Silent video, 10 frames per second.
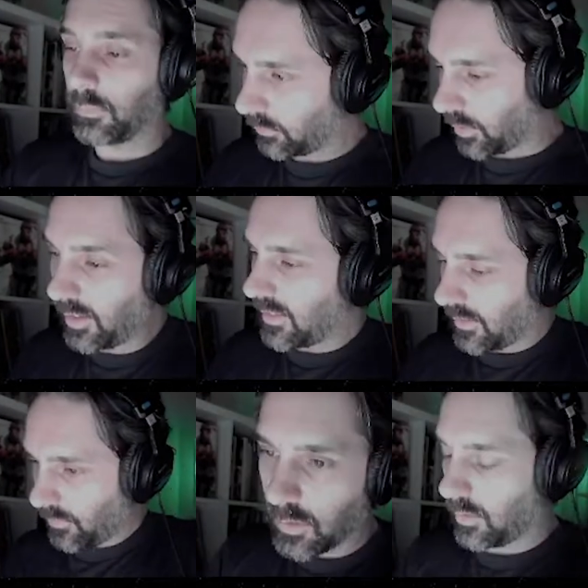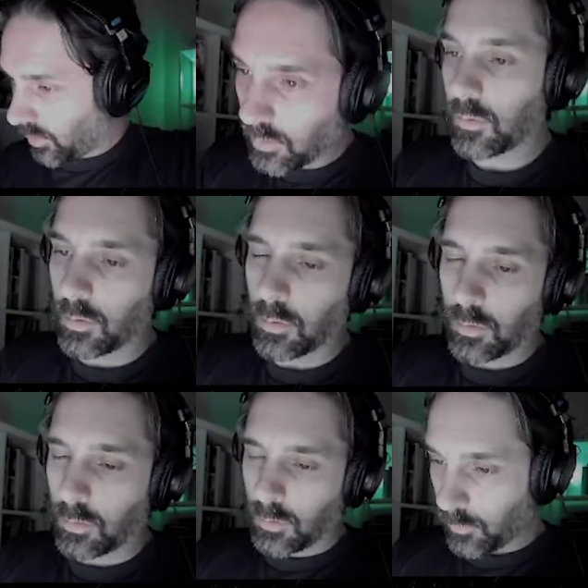a whole lot of like
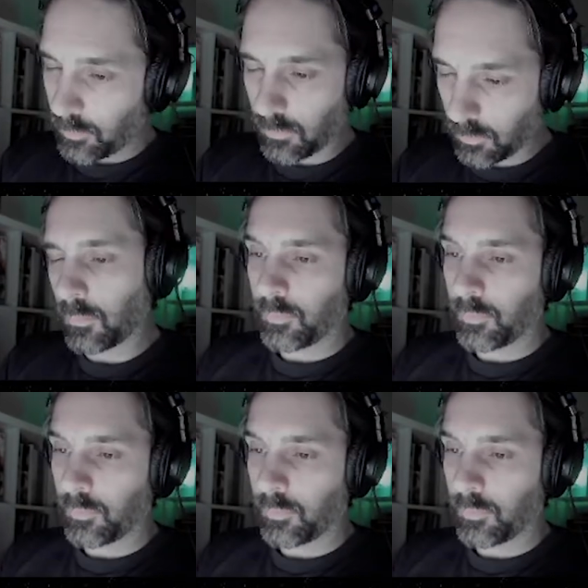Photoshop going on.